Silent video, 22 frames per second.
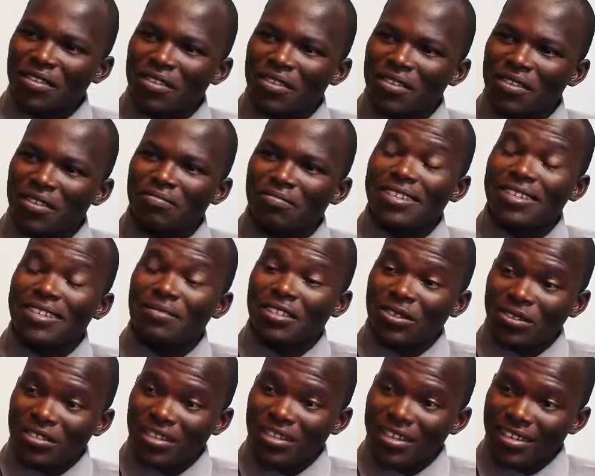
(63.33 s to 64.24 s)
My name is
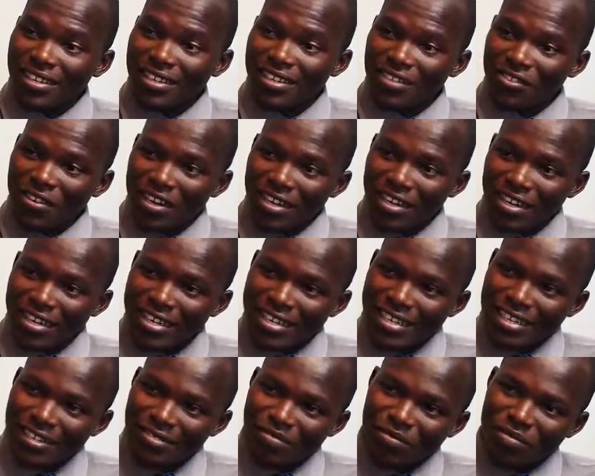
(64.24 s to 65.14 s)
Dr.
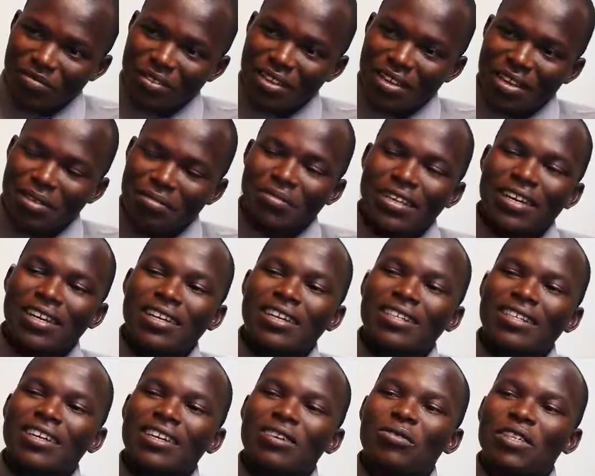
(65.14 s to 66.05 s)
Ranganai. I'm
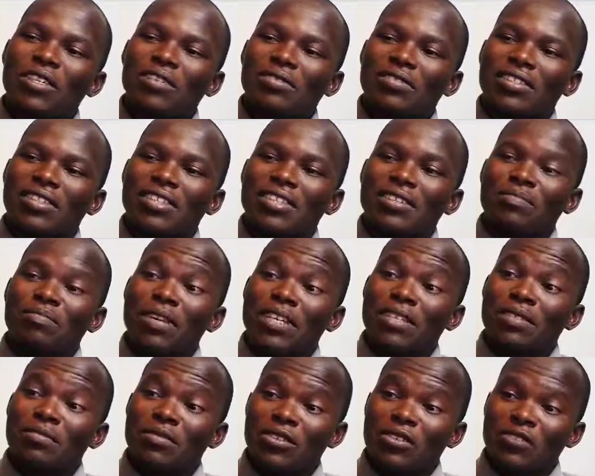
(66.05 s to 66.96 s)
currently working with the
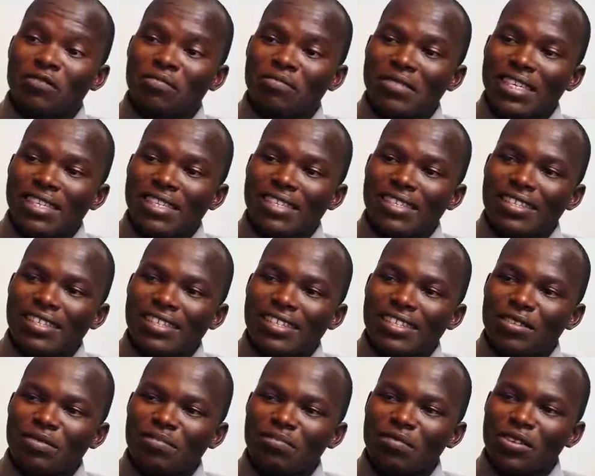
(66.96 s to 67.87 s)
Department of Medicine
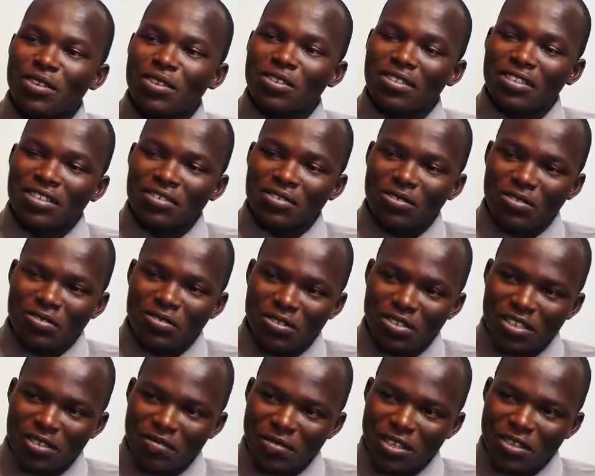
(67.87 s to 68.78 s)
at Mpilo Central
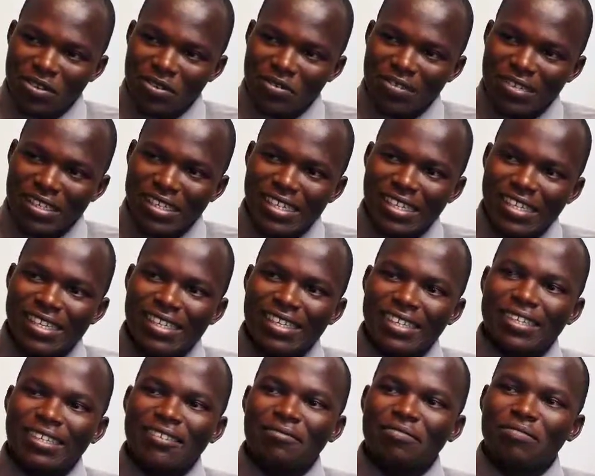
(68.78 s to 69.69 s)
Hospital.
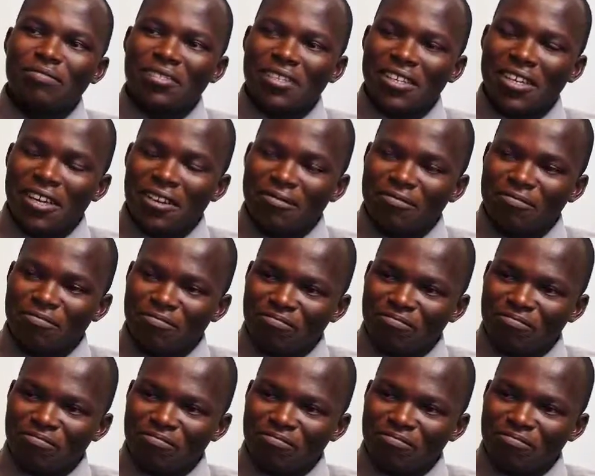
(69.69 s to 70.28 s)
Yeah.